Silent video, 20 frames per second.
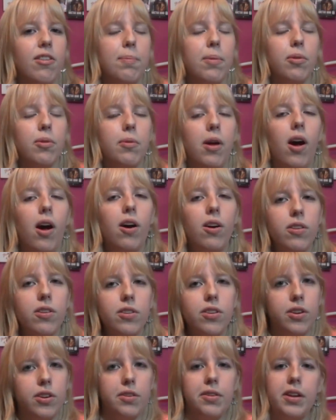but all
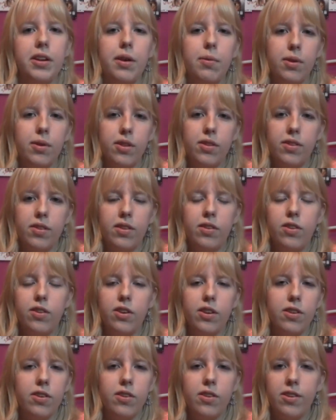she really wants is
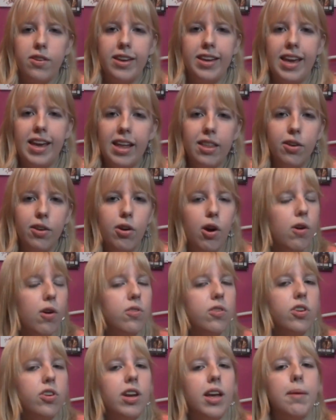just to get her own
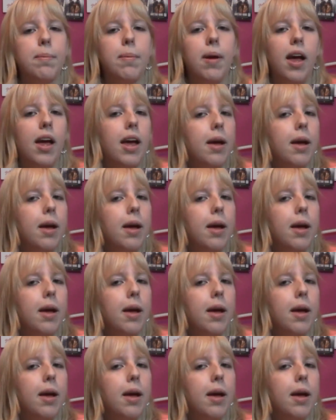ship,